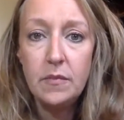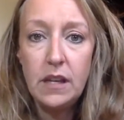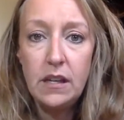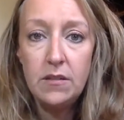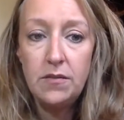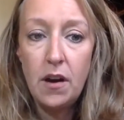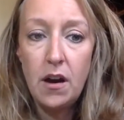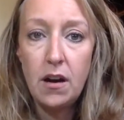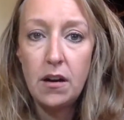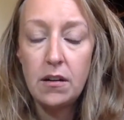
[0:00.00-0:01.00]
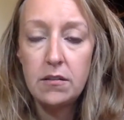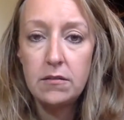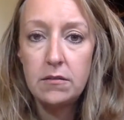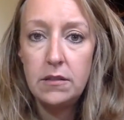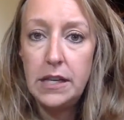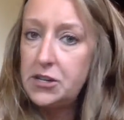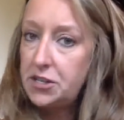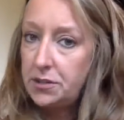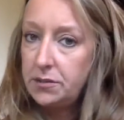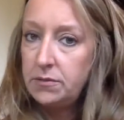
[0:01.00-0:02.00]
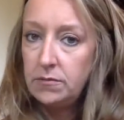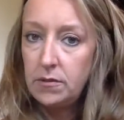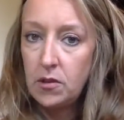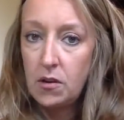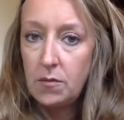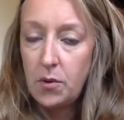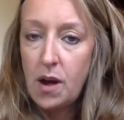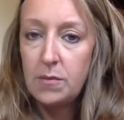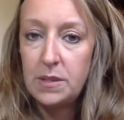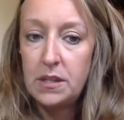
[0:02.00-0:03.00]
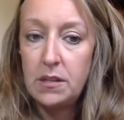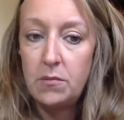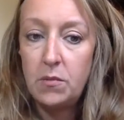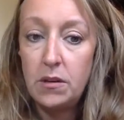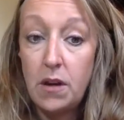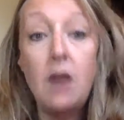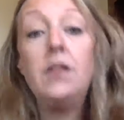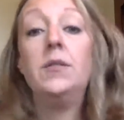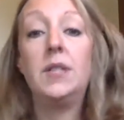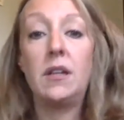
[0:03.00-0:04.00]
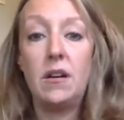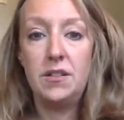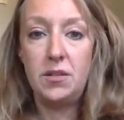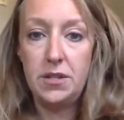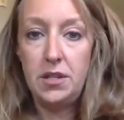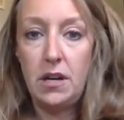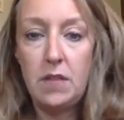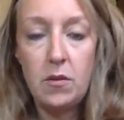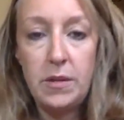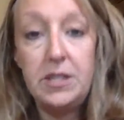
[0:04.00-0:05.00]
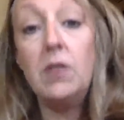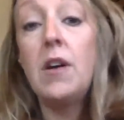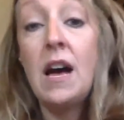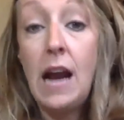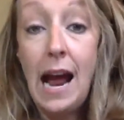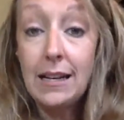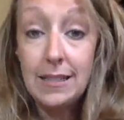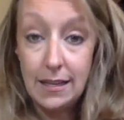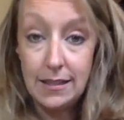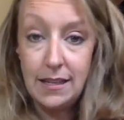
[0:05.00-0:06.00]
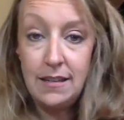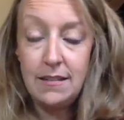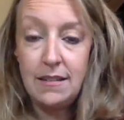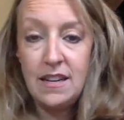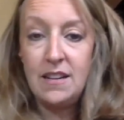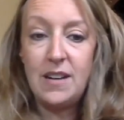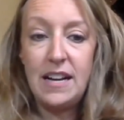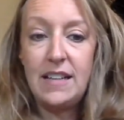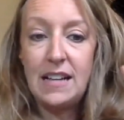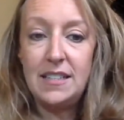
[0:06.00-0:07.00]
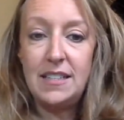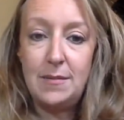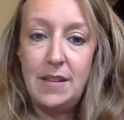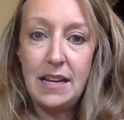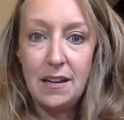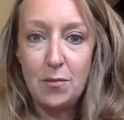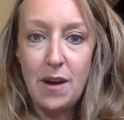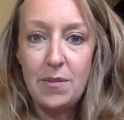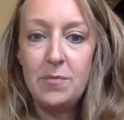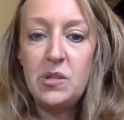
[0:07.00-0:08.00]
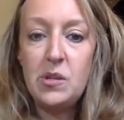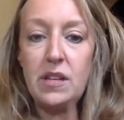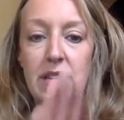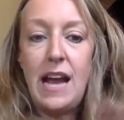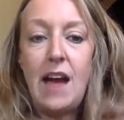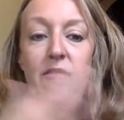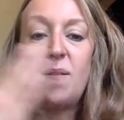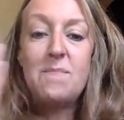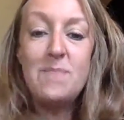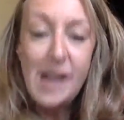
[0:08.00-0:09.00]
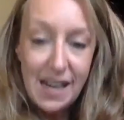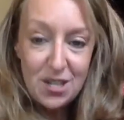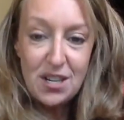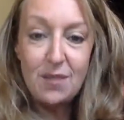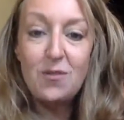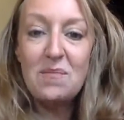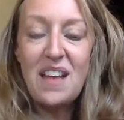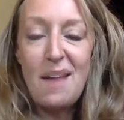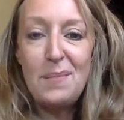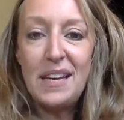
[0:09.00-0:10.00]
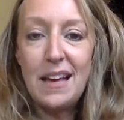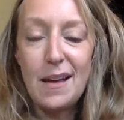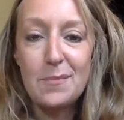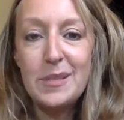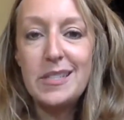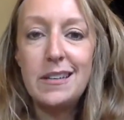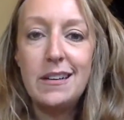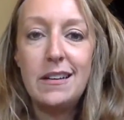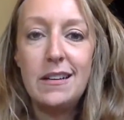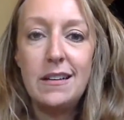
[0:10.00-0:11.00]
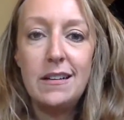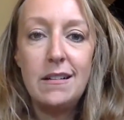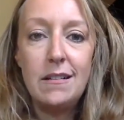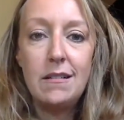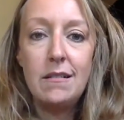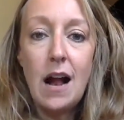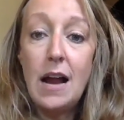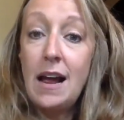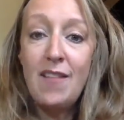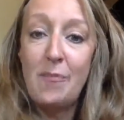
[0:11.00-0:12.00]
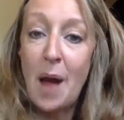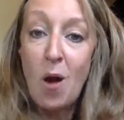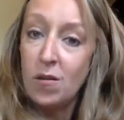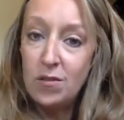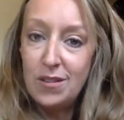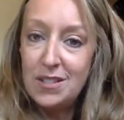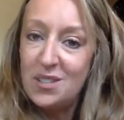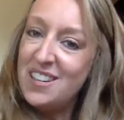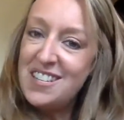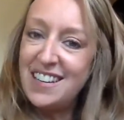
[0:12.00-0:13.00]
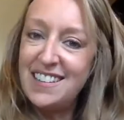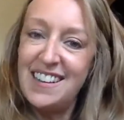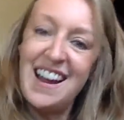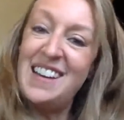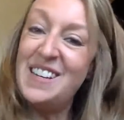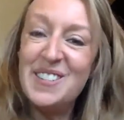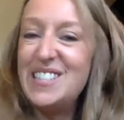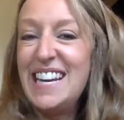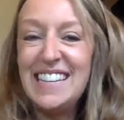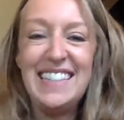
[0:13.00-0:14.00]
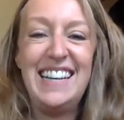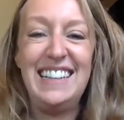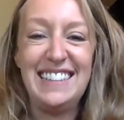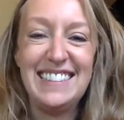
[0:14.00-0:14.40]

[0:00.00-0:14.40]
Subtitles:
if our issue or problem is that we're not using our intuition enough or we don't know how to access it, right? That's the negative problem. So then the affirmation from that becomes, I have powerful intuition that I use daily.